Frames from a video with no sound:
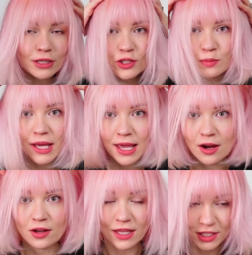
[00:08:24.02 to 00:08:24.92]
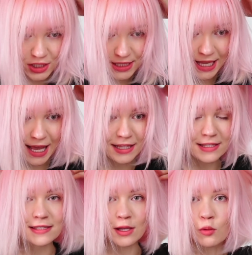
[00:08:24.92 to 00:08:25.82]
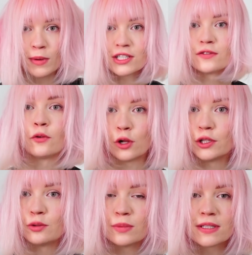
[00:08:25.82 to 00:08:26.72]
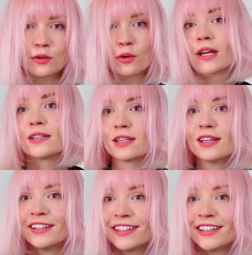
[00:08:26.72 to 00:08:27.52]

bleach my hair, they just gain so much volume. It's crazy.